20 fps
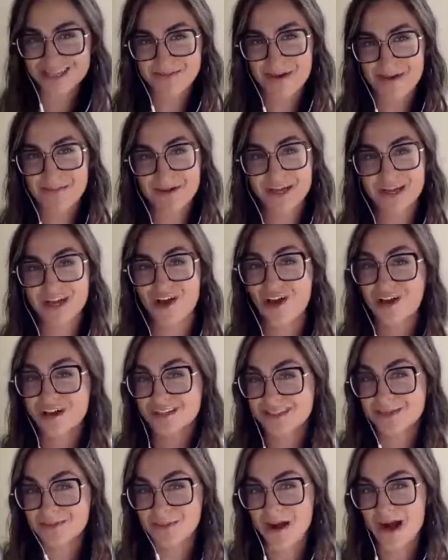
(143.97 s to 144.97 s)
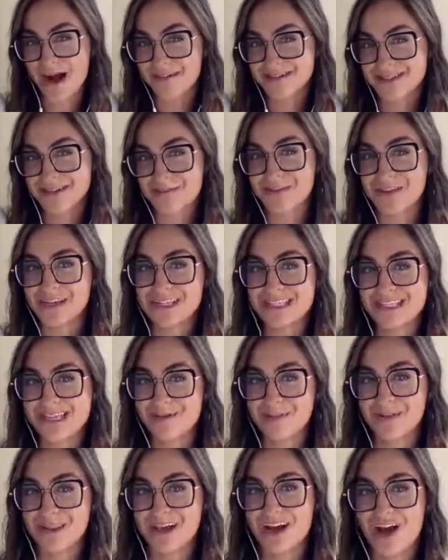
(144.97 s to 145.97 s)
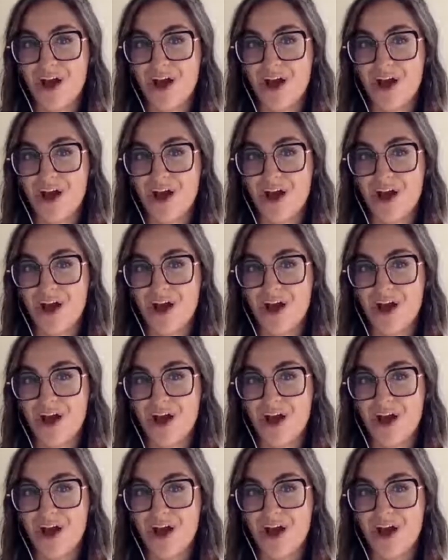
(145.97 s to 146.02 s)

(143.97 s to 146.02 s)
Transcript: maybe Kirsty will have something similar.